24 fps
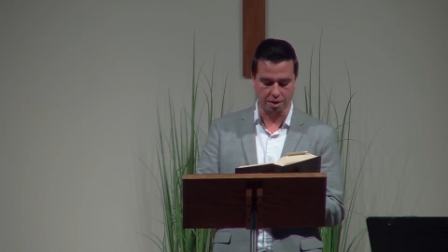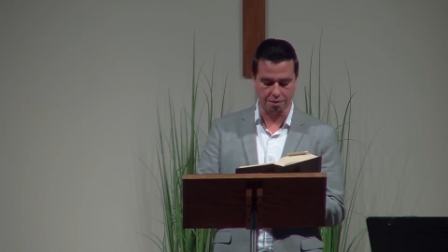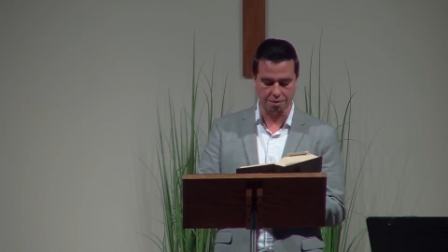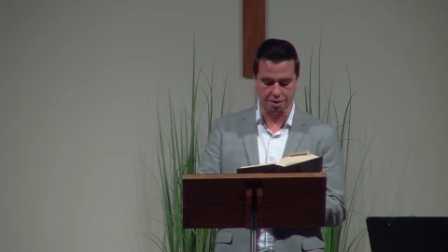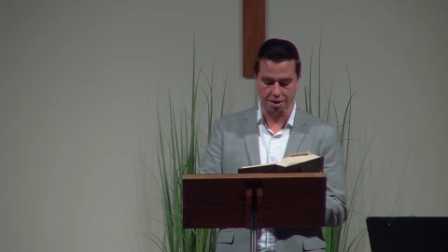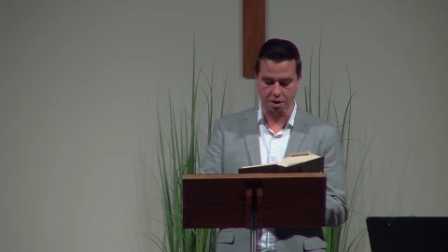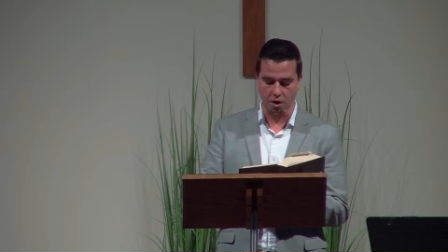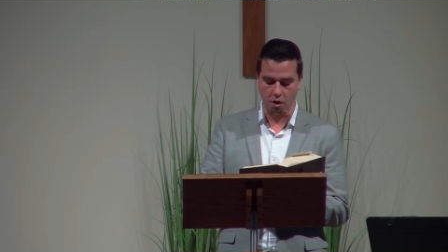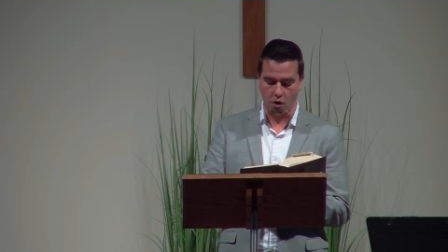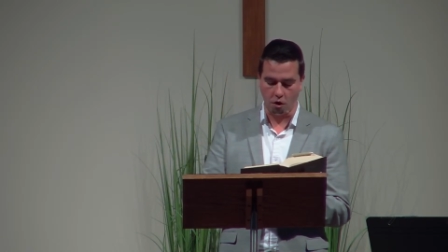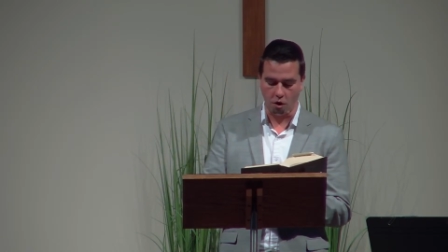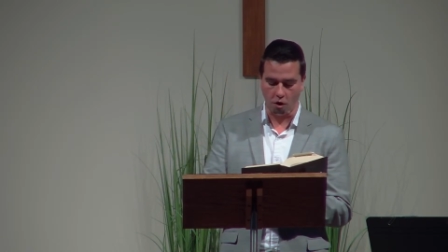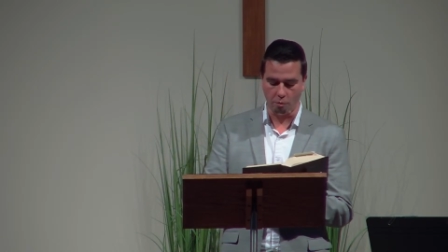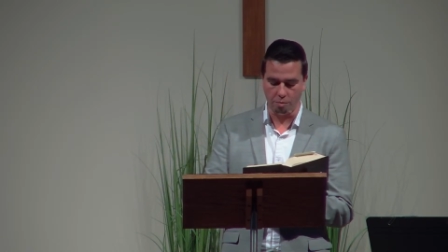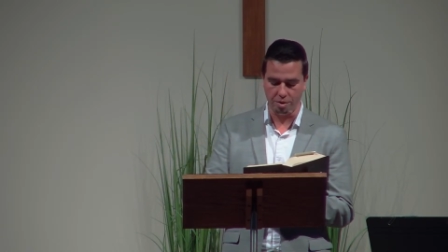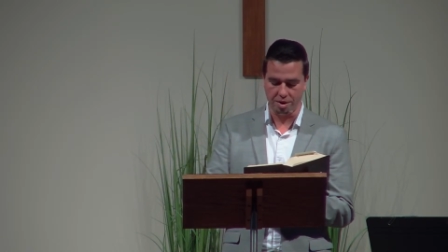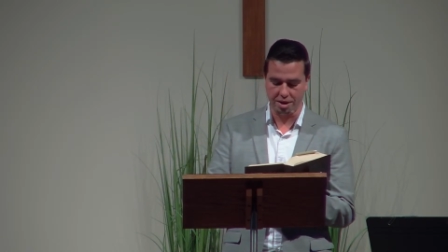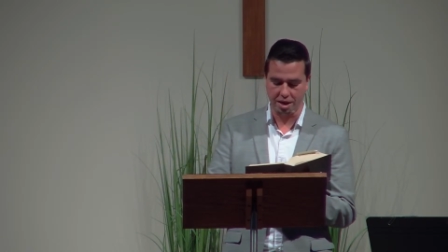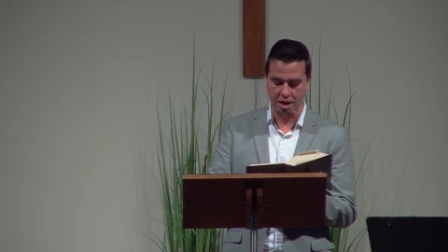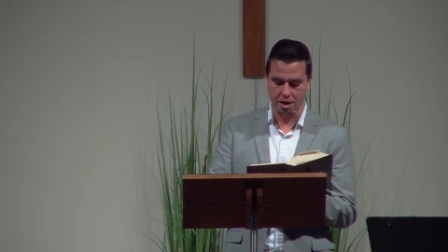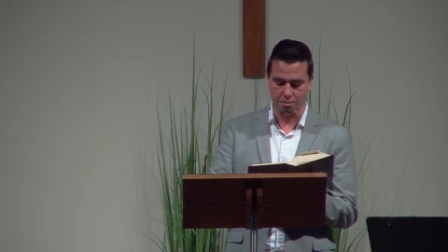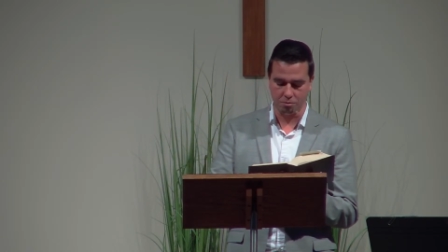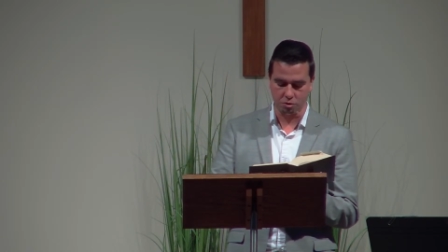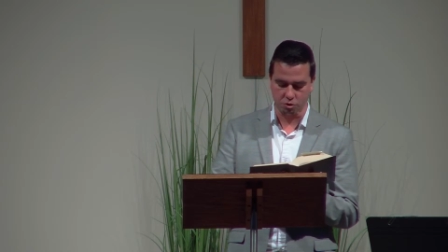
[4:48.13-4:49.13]
and they all
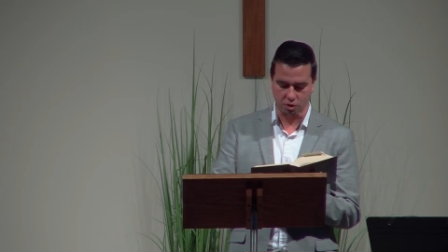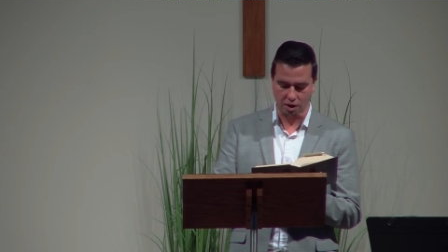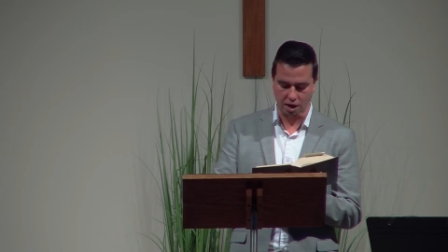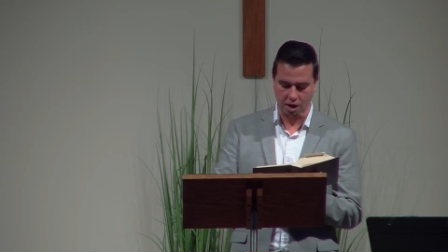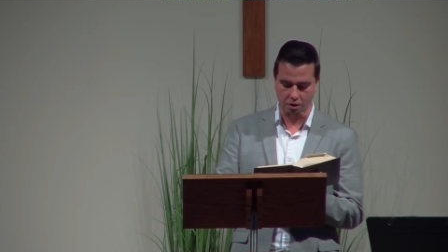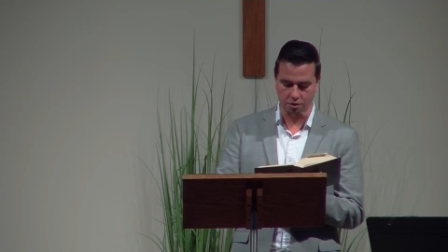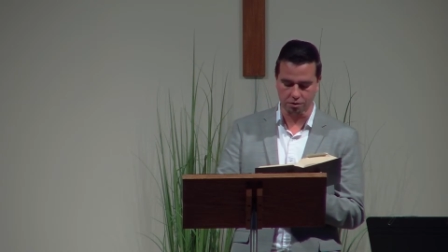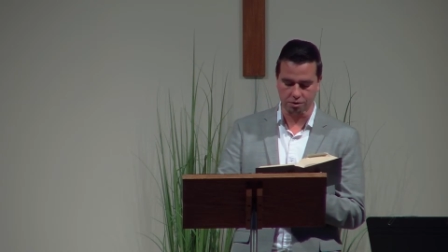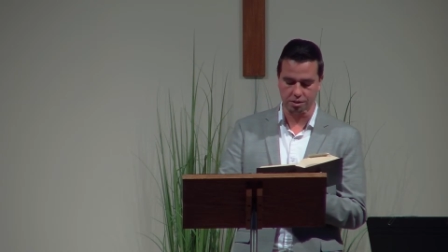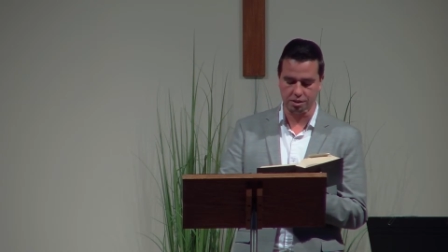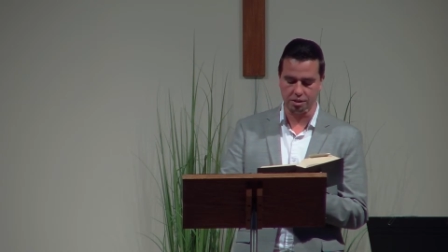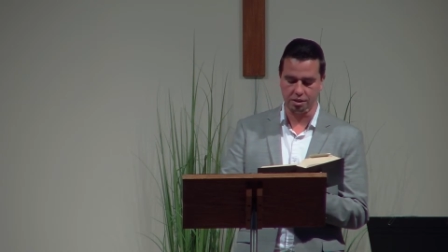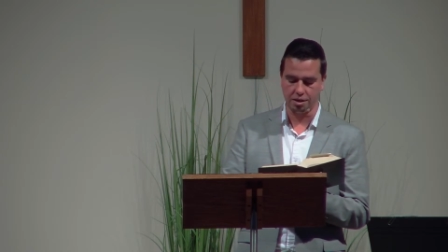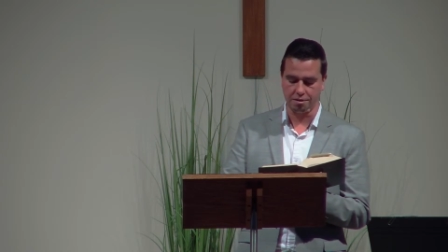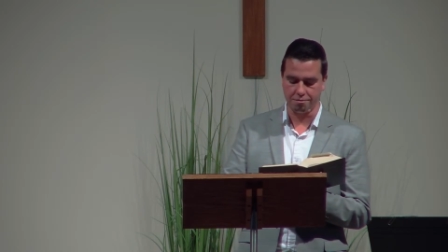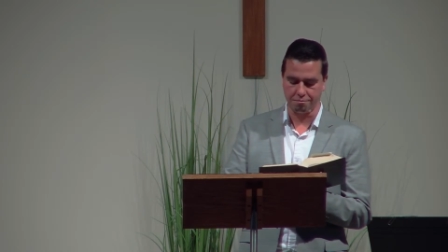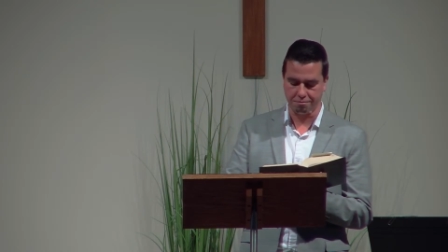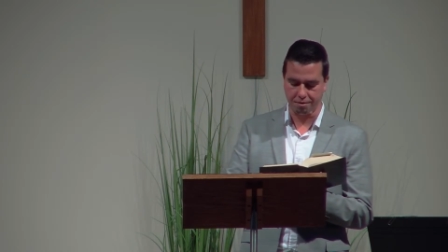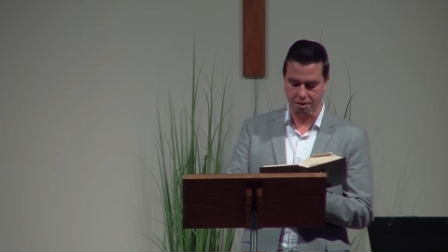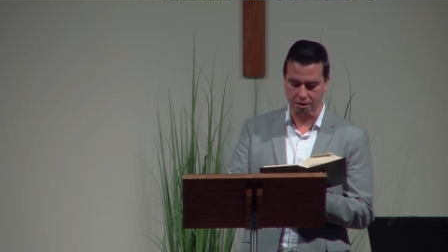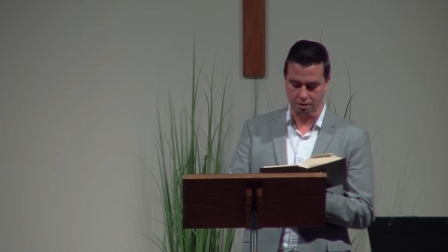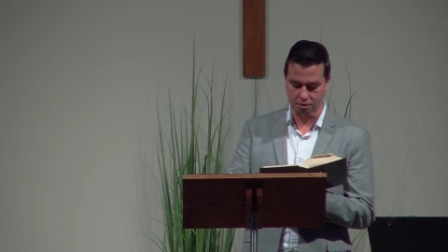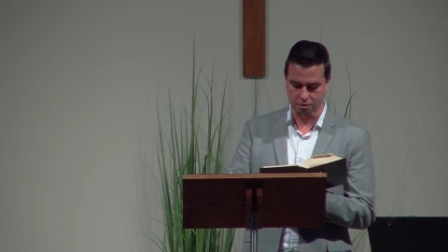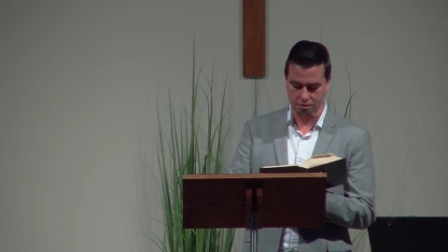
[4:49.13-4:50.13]
became drowsy and
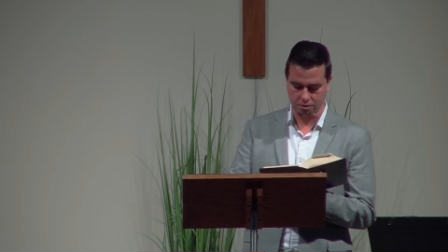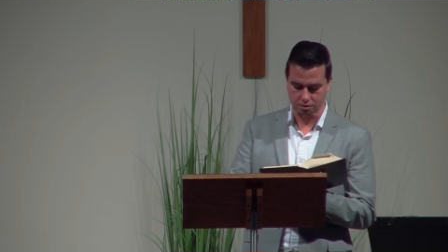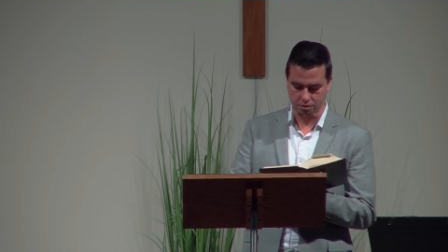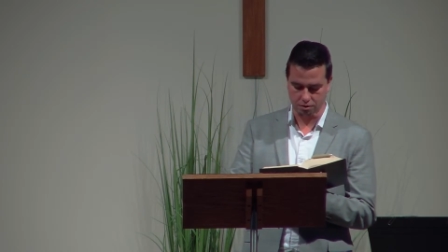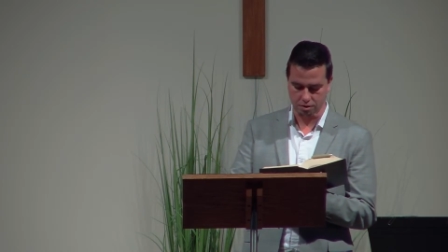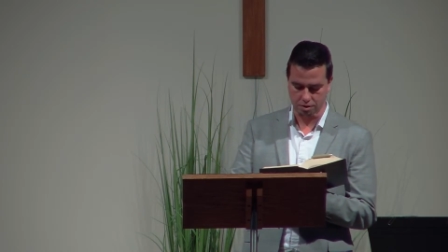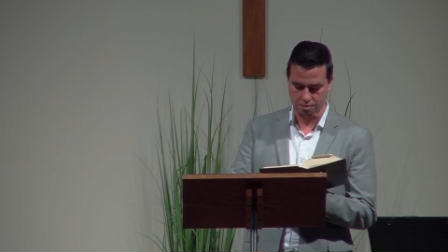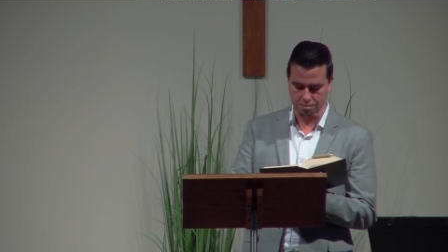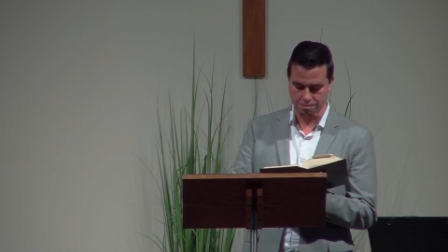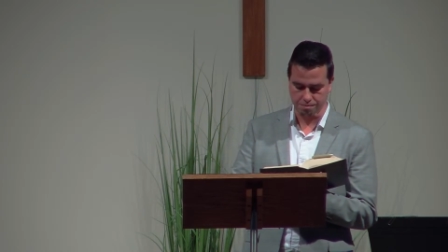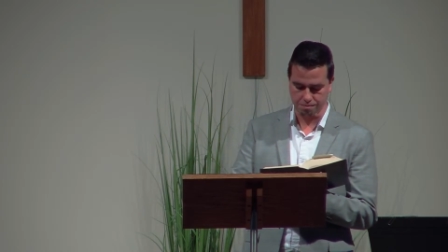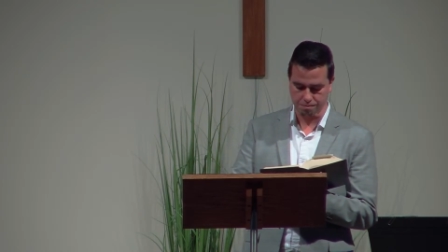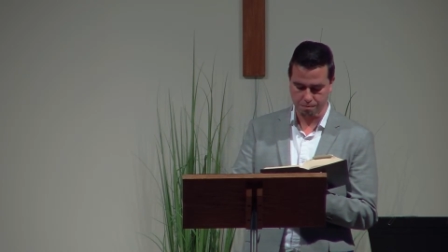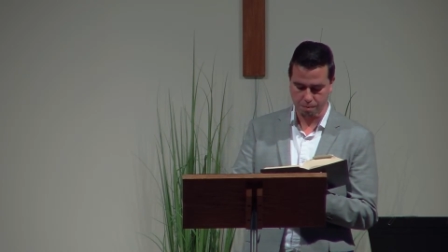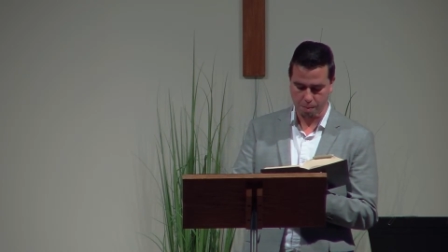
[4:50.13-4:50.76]
fell asleep.